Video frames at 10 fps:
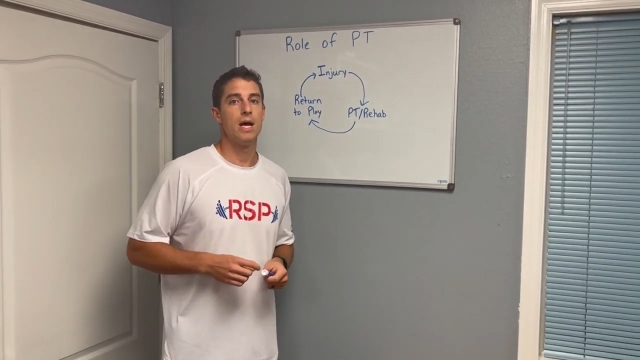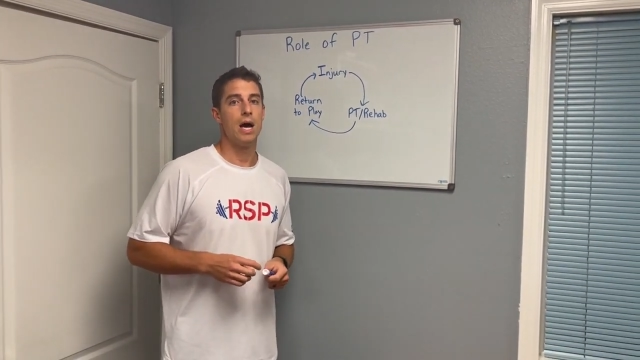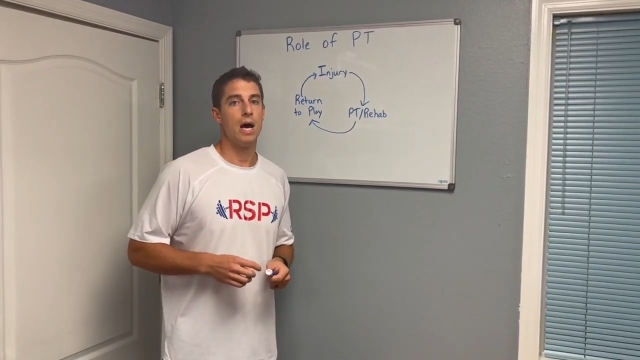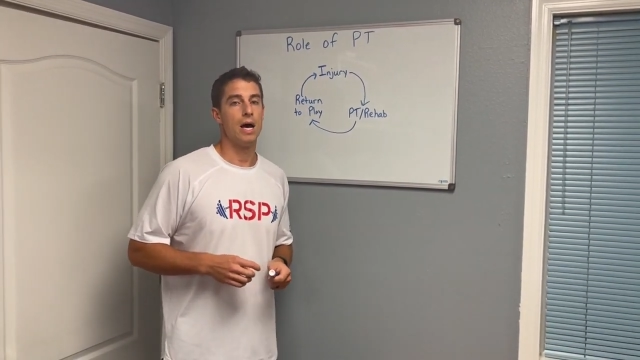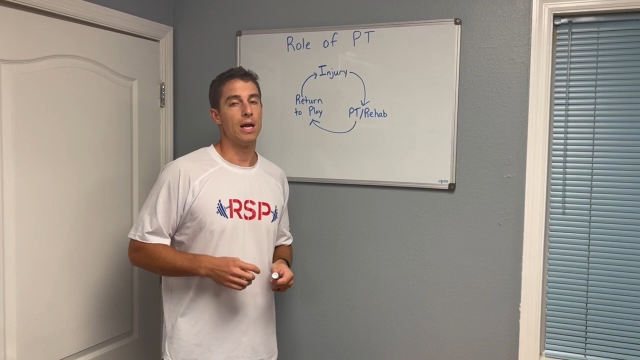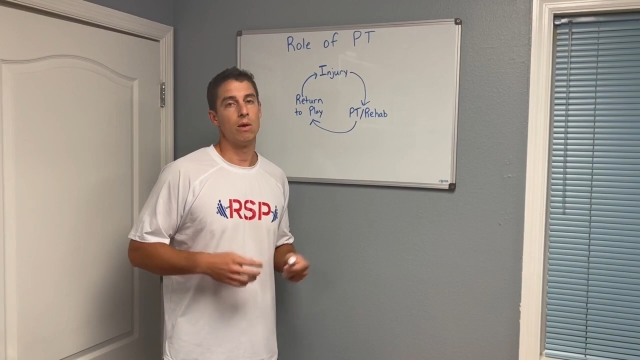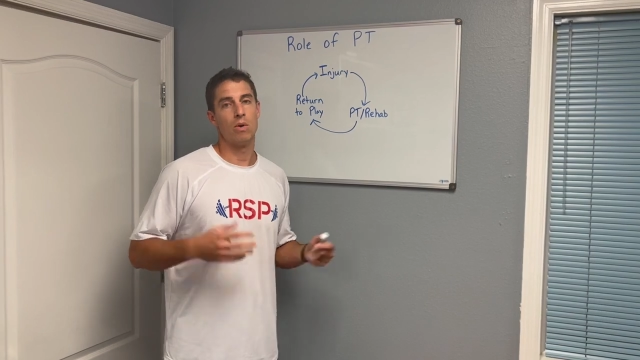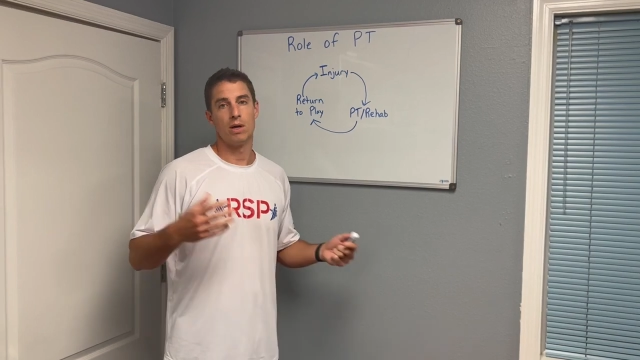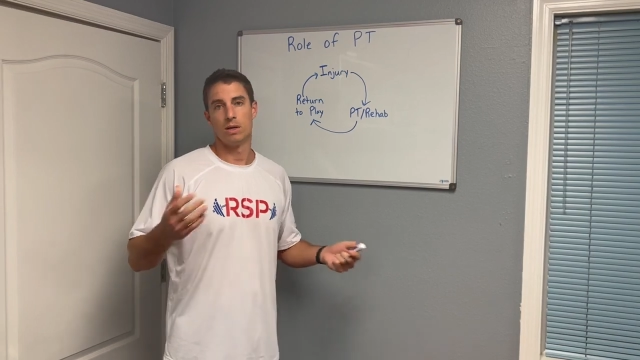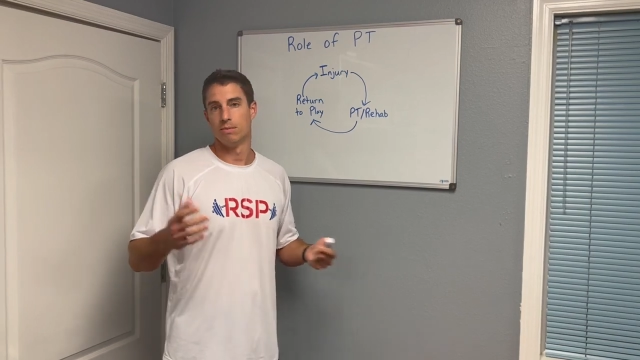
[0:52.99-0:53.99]
and I
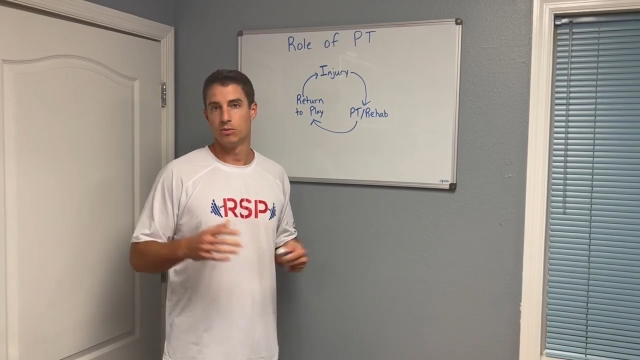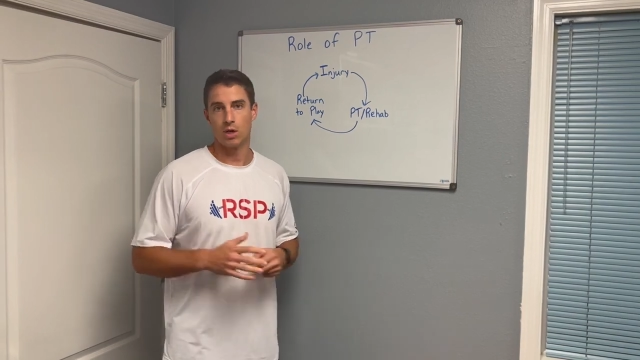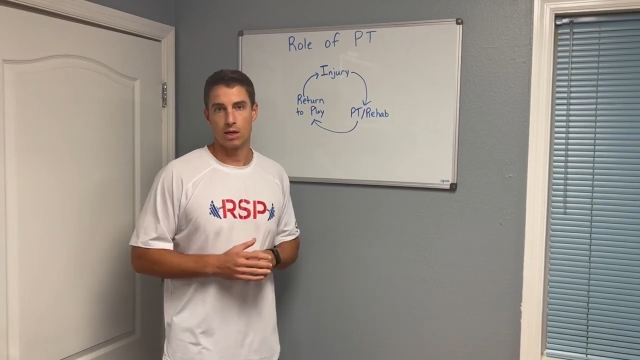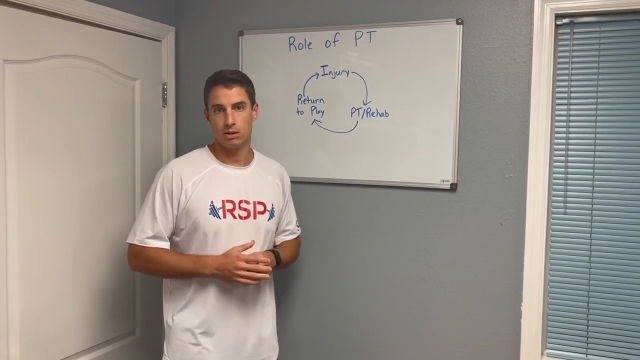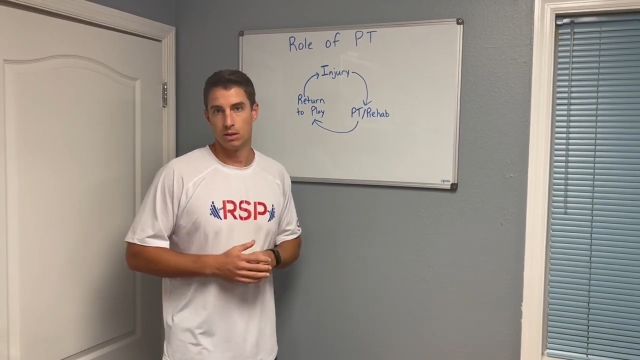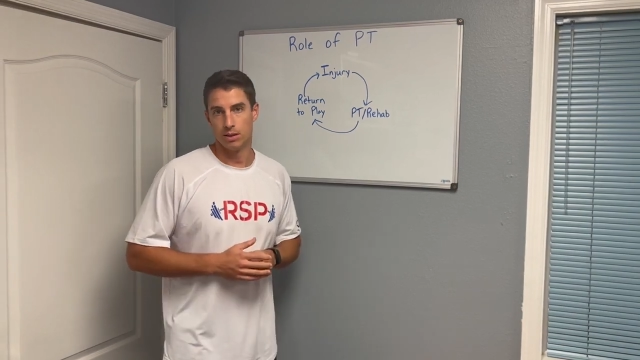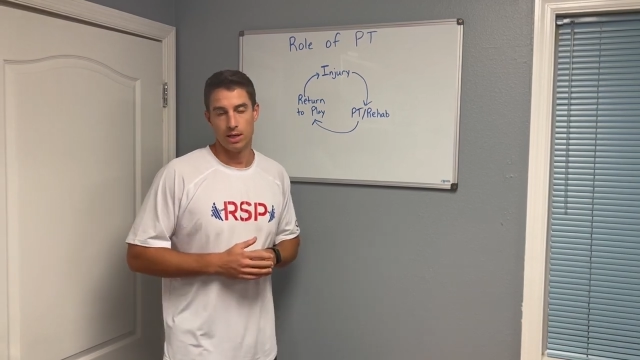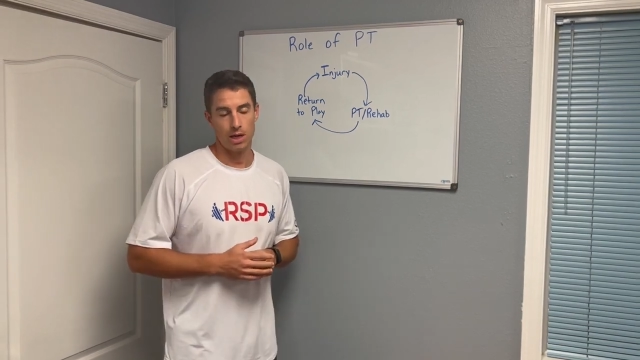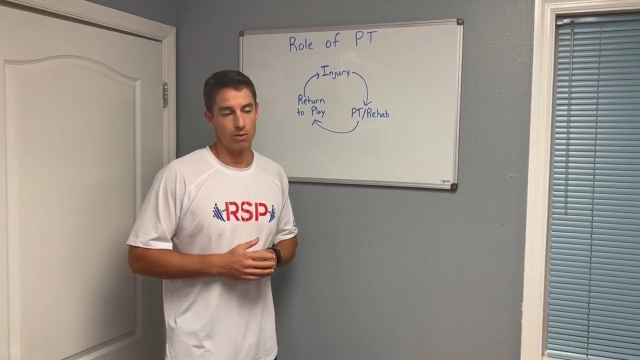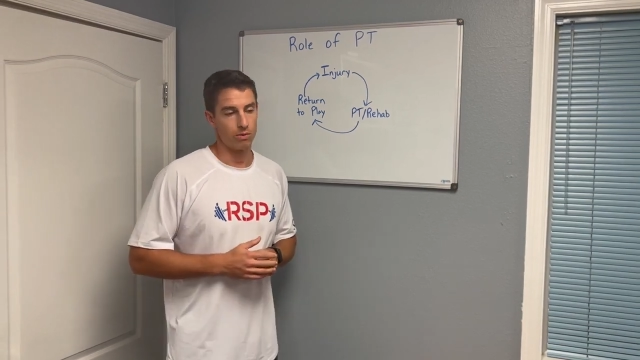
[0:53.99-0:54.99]
want to try to clear
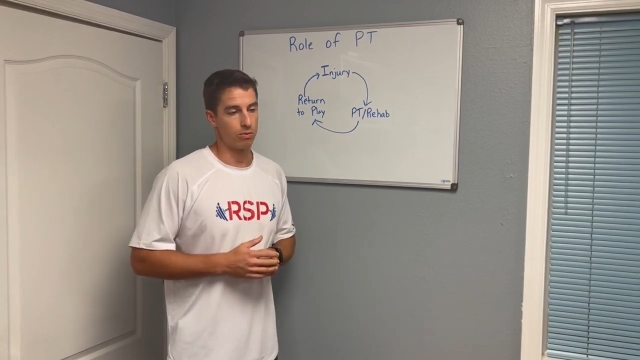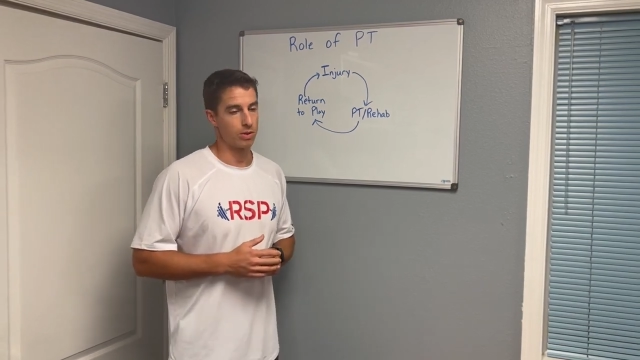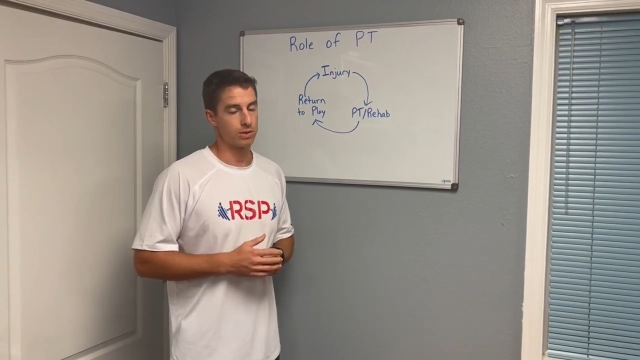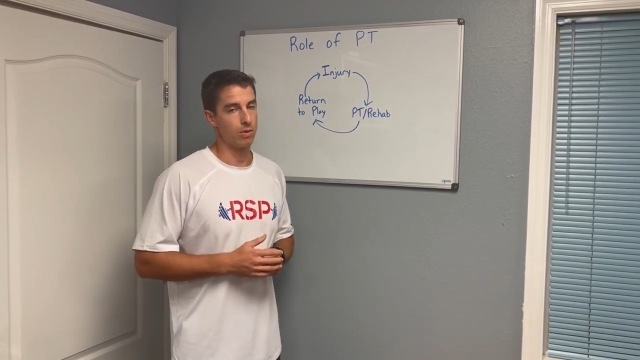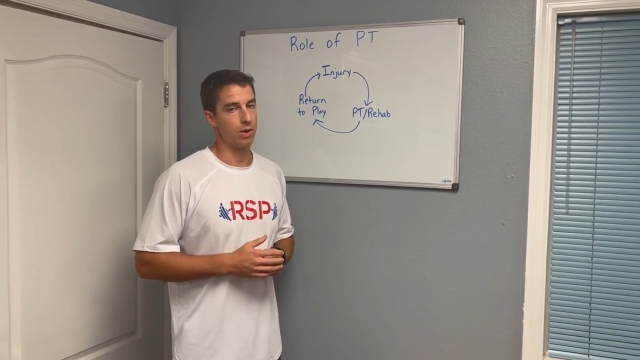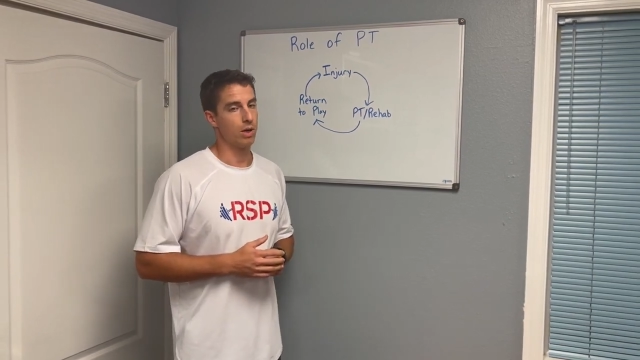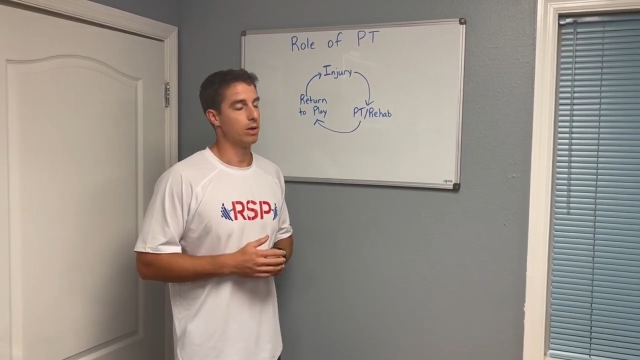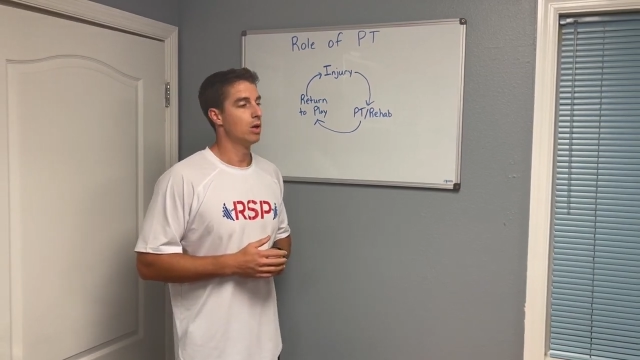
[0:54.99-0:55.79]
the air with what's going on.